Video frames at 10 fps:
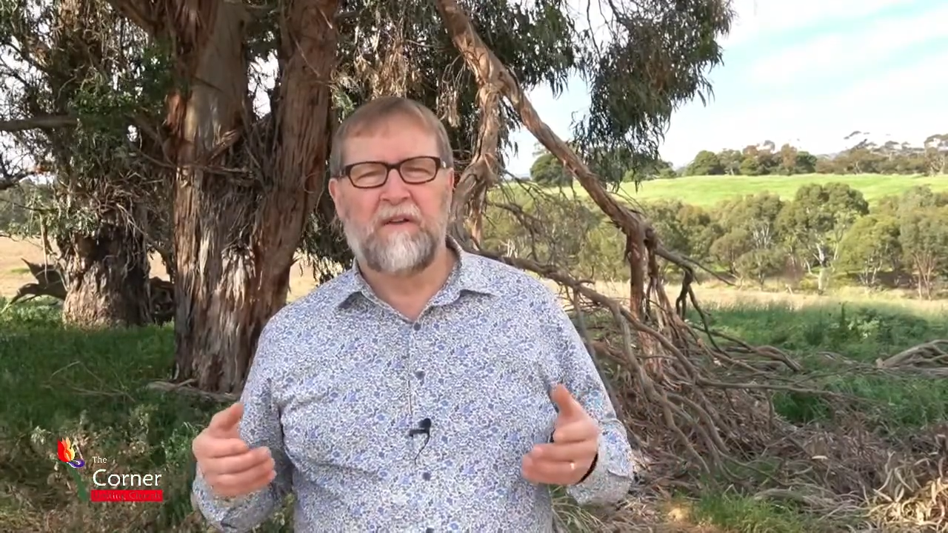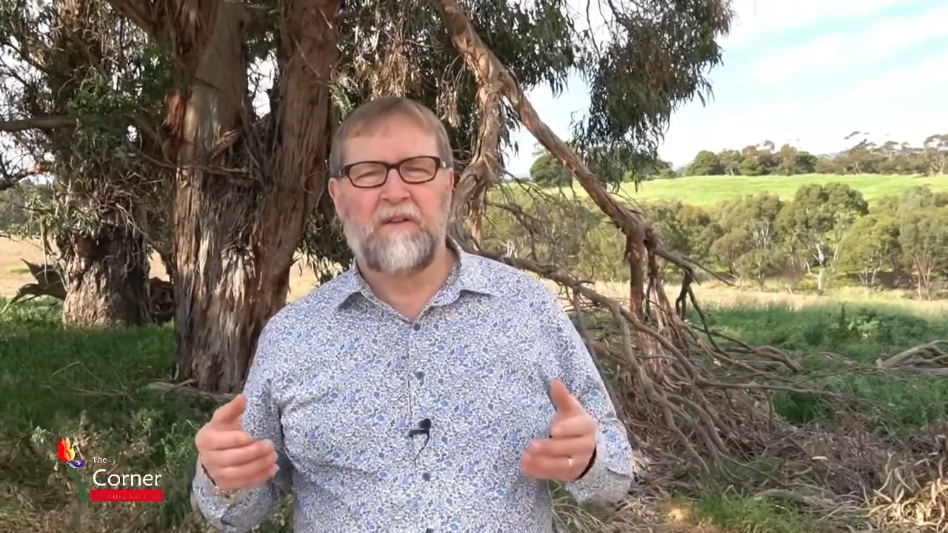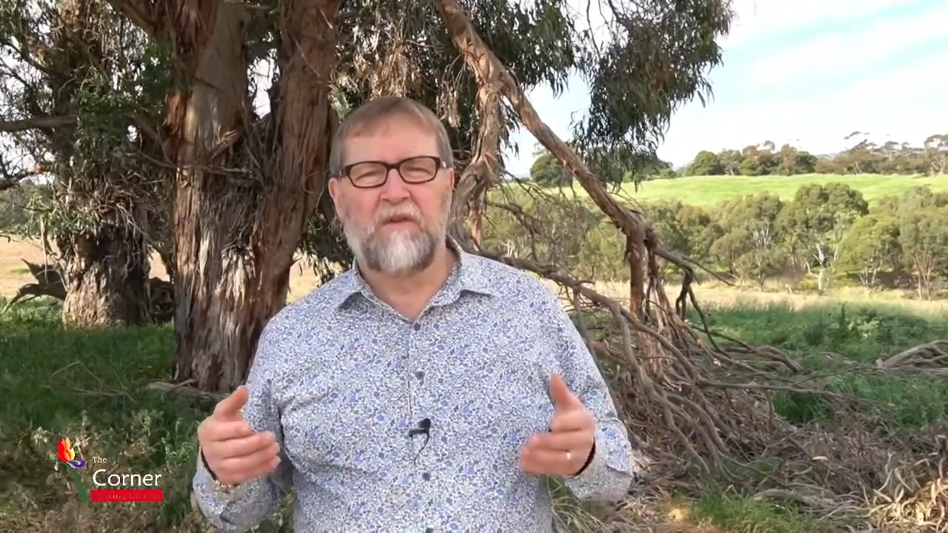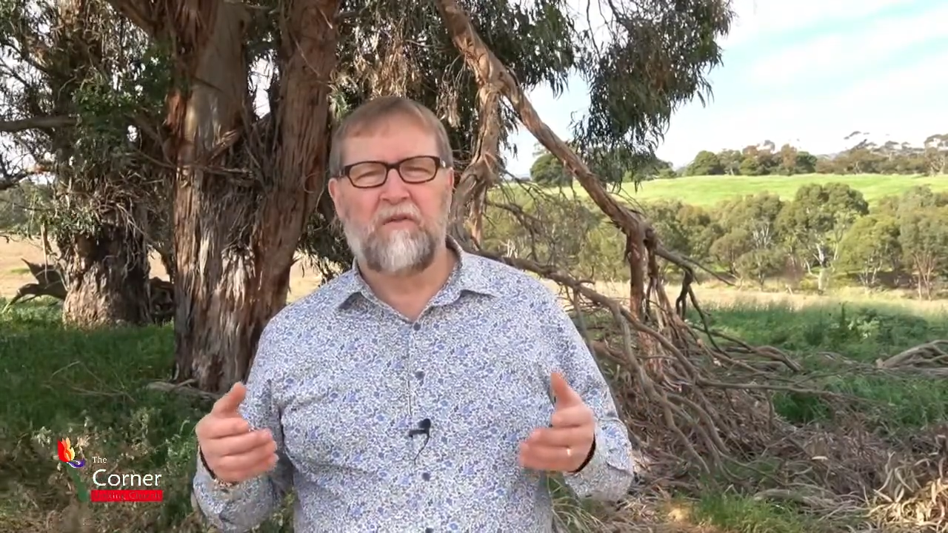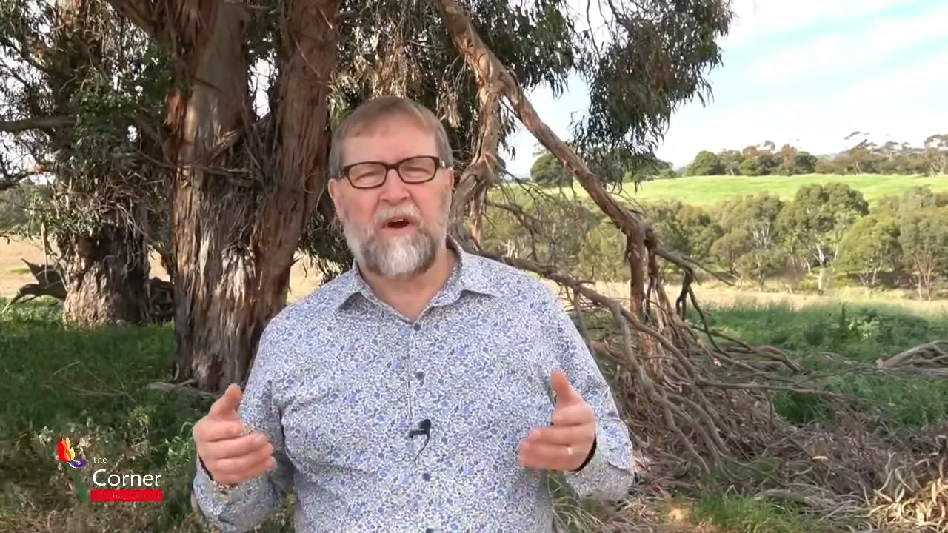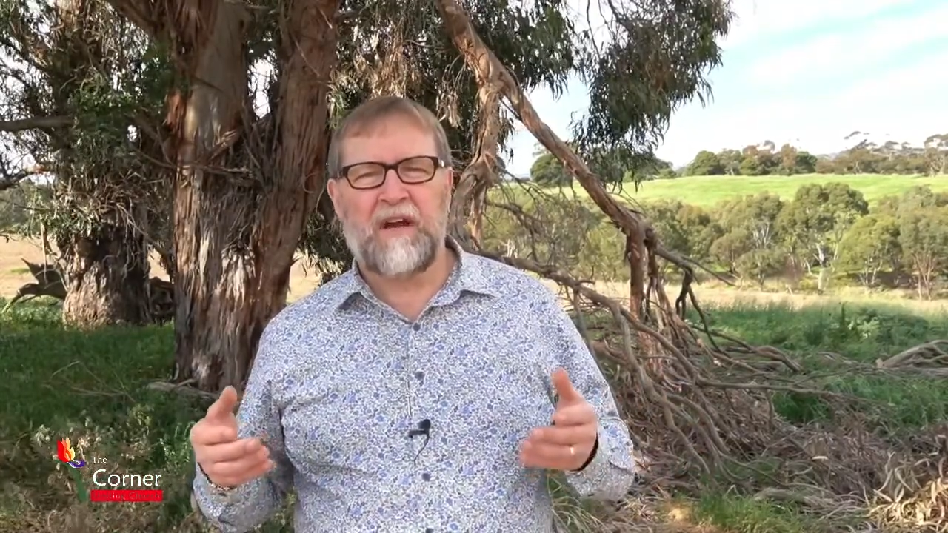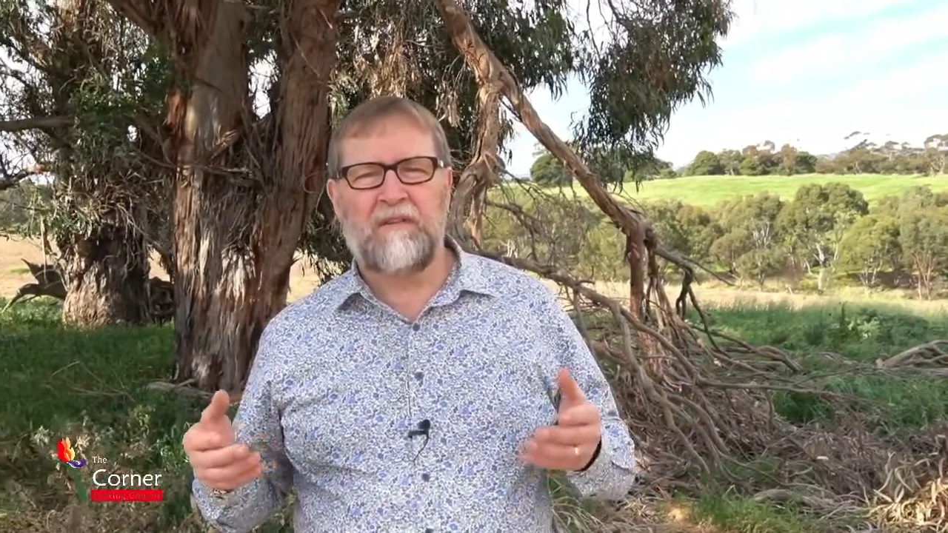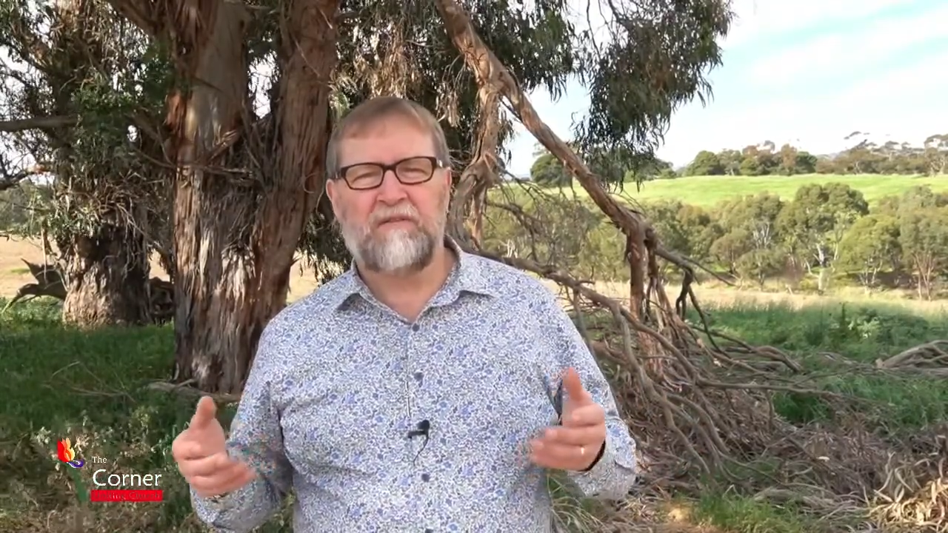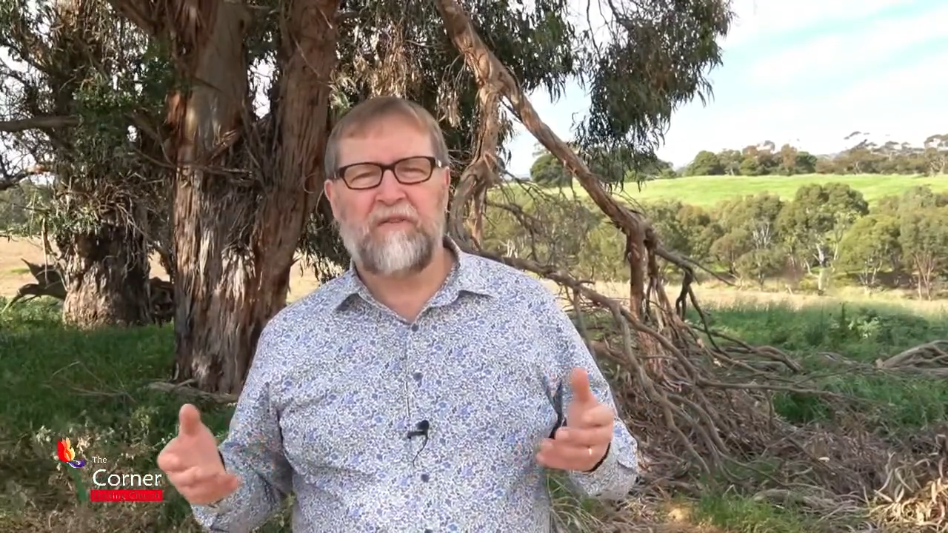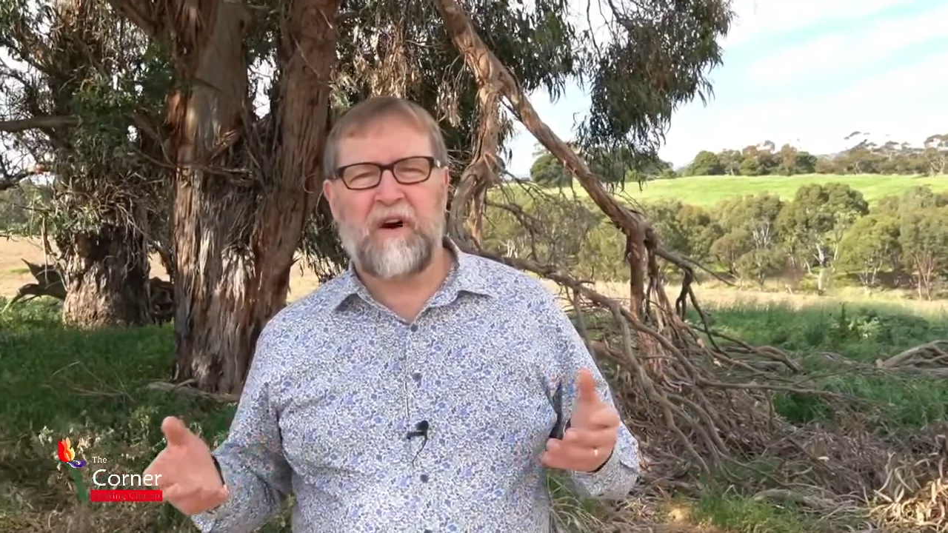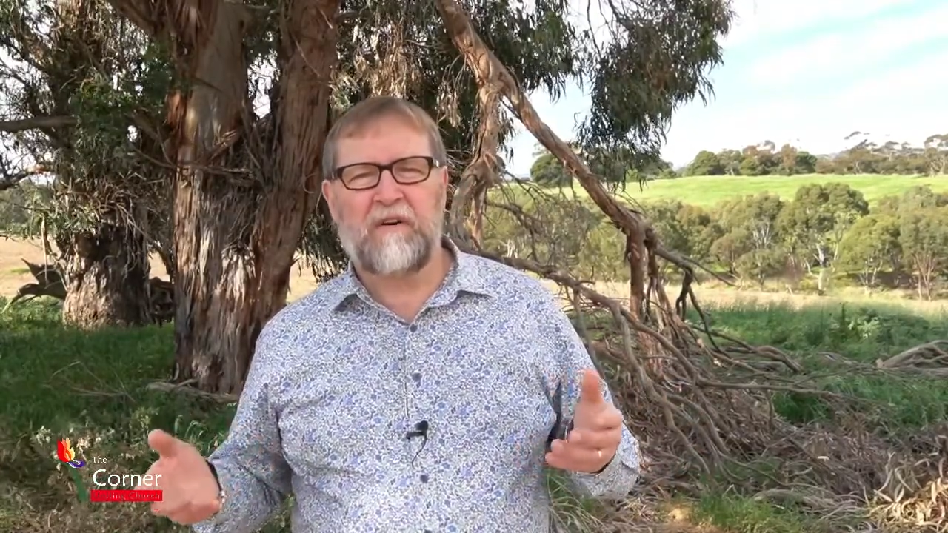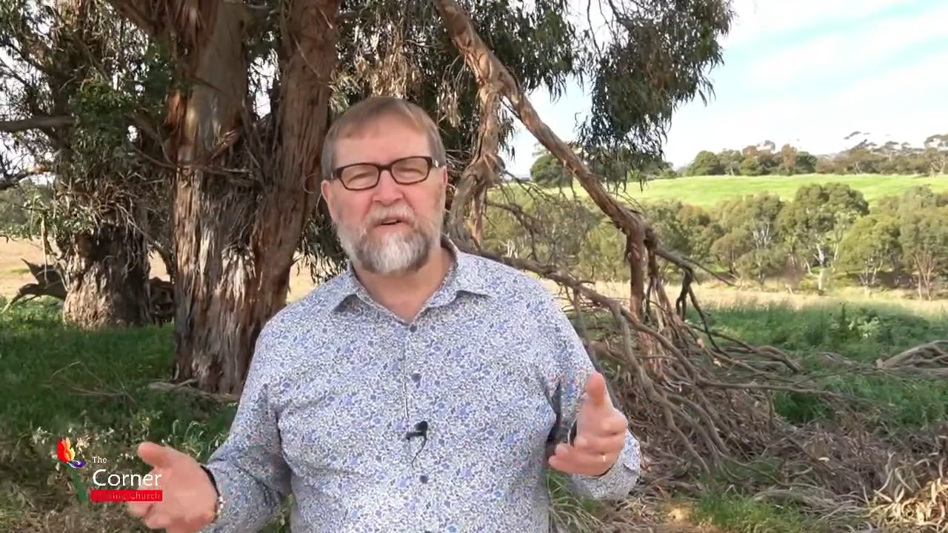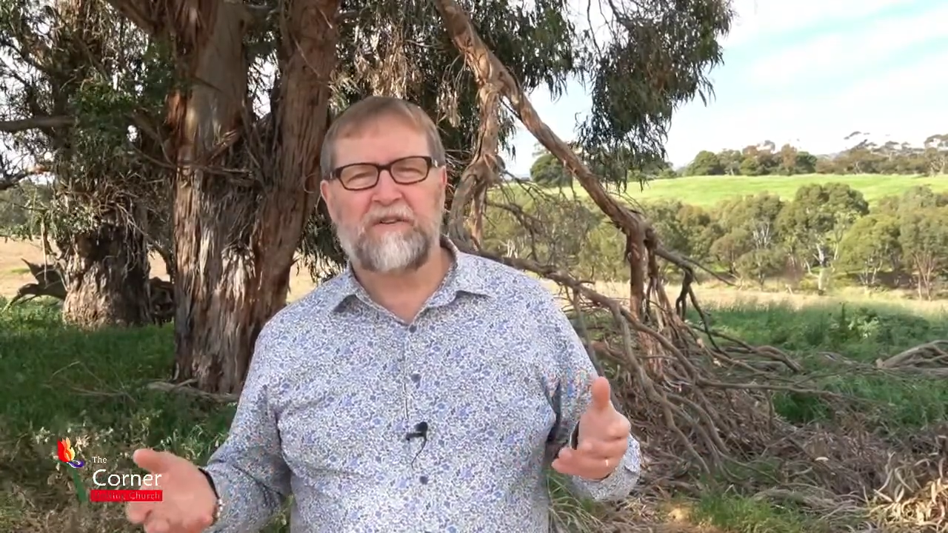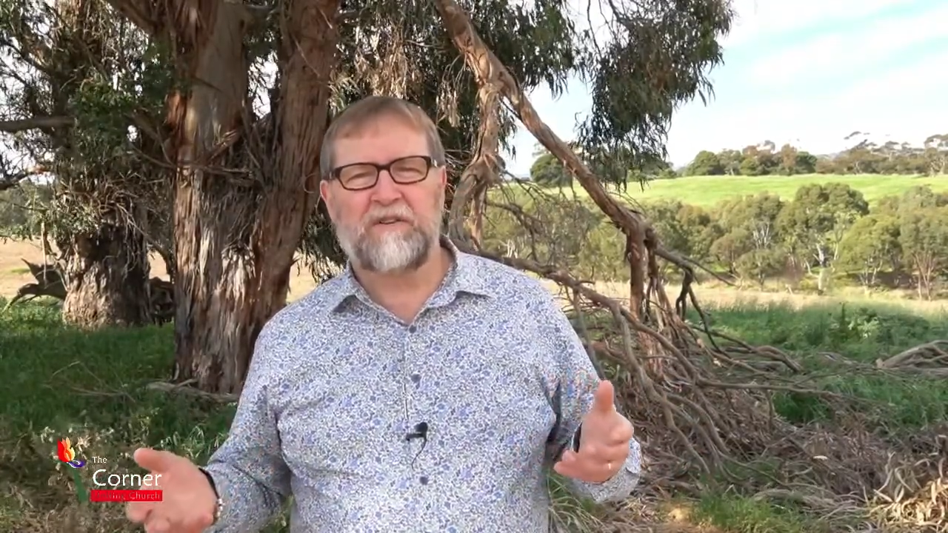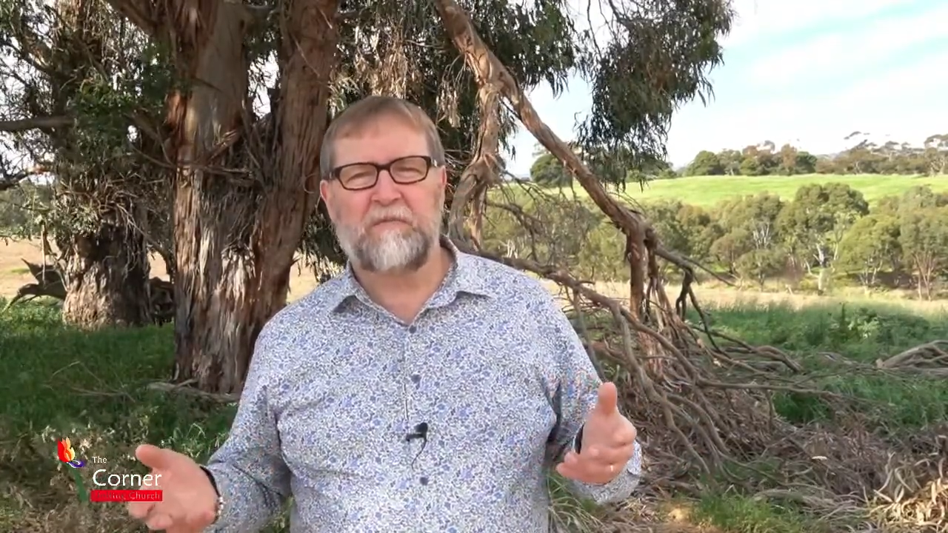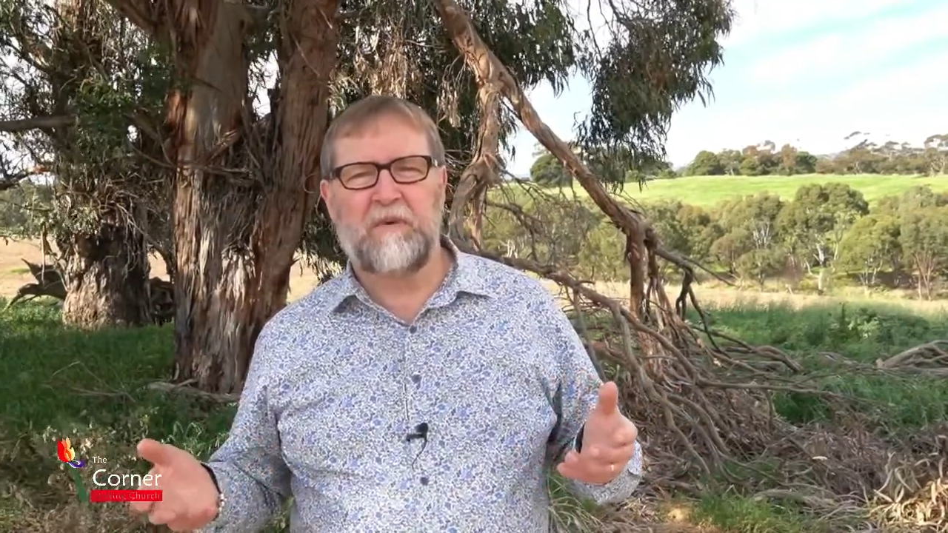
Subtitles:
the rainforests